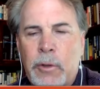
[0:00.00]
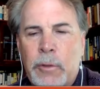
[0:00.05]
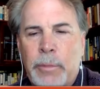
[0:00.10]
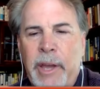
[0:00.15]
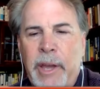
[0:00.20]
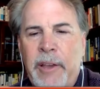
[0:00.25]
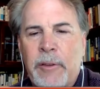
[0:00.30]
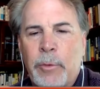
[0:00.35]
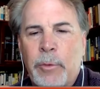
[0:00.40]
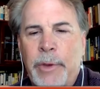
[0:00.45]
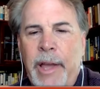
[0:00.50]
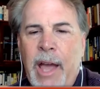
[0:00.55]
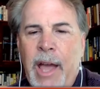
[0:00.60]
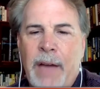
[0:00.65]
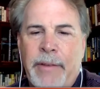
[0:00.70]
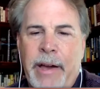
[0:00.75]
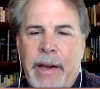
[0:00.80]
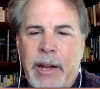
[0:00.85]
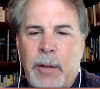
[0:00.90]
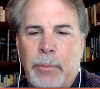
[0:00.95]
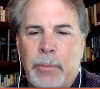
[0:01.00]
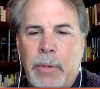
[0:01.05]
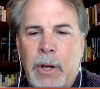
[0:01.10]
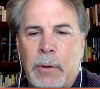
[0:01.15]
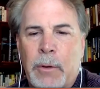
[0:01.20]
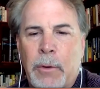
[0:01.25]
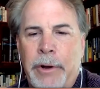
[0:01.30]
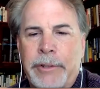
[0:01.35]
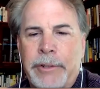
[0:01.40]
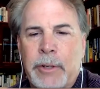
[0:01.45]
space we have out at
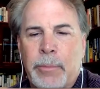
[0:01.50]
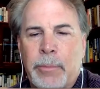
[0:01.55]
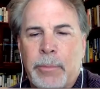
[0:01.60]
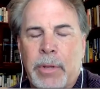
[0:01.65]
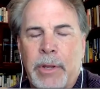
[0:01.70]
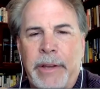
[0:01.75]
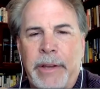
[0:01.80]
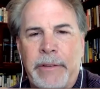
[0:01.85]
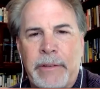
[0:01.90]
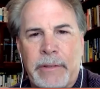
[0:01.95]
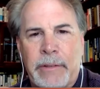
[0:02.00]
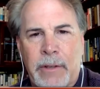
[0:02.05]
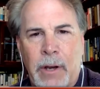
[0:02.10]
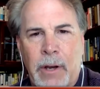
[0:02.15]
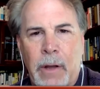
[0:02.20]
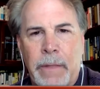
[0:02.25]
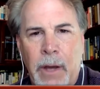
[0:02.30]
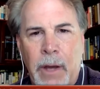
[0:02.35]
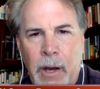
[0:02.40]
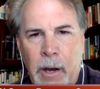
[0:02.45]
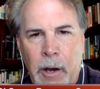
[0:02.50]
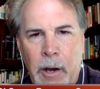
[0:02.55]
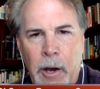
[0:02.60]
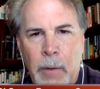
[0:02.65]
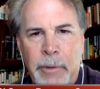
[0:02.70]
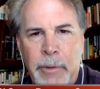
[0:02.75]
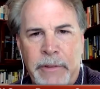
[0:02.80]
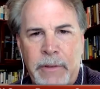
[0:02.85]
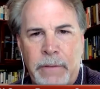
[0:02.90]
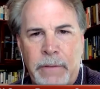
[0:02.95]
Buckwalter Place is called the
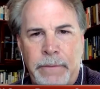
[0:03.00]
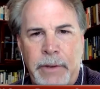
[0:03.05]
Hub. It's a